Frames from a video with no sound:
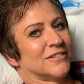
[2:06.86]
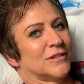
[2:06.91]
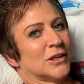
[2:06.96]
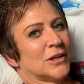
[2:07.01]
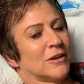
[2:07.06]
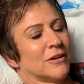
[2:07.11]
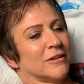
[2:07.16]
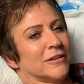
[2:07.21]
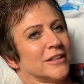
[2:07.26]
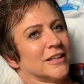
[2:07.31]

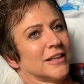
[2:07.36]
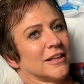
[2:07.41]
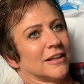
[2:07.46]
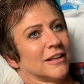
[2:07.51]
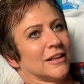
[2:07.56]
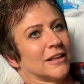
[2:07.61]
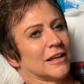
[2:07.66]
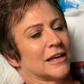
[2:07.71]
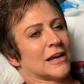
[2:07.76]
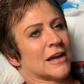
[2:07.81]
Well,
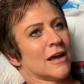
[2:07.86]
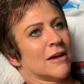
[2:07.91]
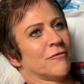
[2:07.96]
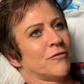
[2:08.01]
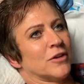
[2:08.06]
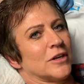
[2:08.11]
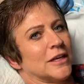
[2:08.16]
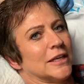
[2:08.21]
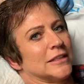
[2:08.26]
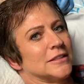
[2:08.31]
the
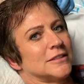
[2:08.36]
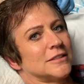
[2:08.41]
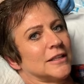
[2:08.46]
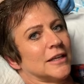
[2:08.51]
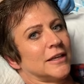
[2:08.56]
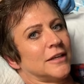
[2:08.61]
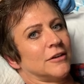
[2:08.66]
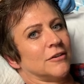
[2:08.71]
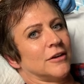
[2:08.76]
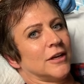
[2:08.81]
confidence
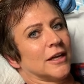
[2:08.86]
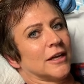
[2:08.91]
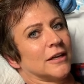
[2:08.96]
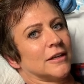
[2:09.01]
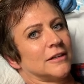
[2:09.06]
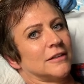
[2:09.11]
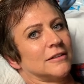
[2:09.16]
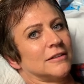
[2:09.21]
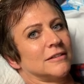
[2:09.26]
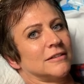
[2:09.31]
that you get
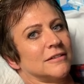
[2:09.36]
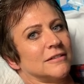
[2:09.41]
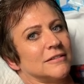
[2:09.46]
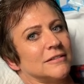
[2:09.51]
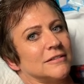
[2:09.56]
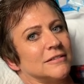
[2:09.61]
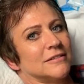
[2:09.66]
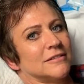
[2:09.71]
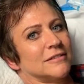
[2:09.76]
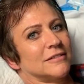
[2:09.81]

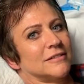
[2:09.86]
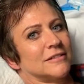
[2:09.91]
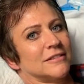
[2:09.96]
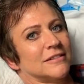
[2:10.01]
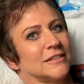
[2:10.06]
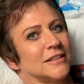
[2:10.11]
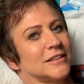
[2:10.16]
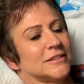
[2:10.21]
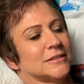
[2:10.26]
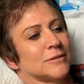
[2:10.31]

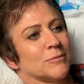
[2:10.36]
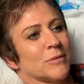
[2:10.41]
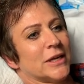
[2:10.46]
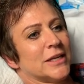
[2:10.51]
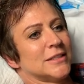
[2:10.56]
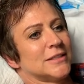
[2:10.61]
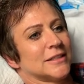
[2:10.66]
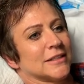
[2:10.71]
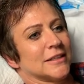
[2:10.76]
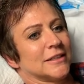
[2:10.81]
is
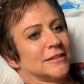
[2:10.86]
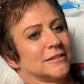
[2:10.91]
amazing.